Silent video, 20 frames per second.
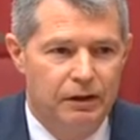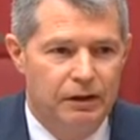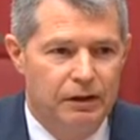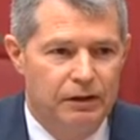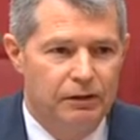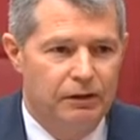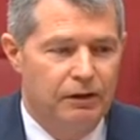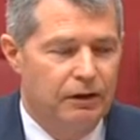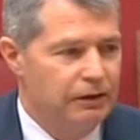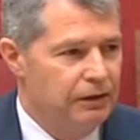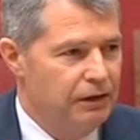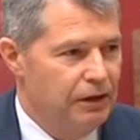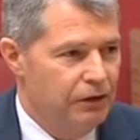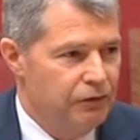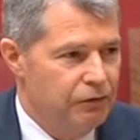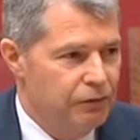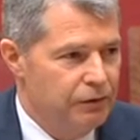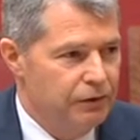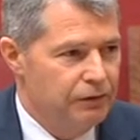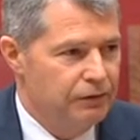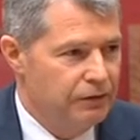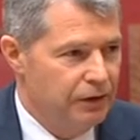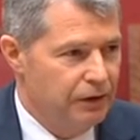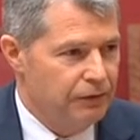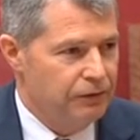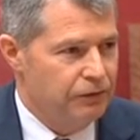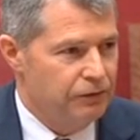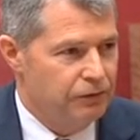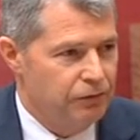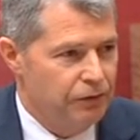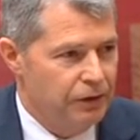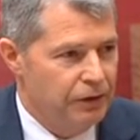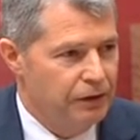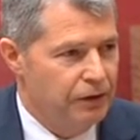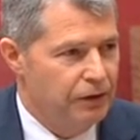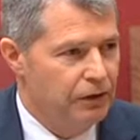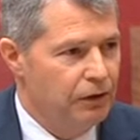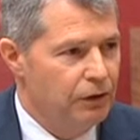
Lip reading: in country South Australia,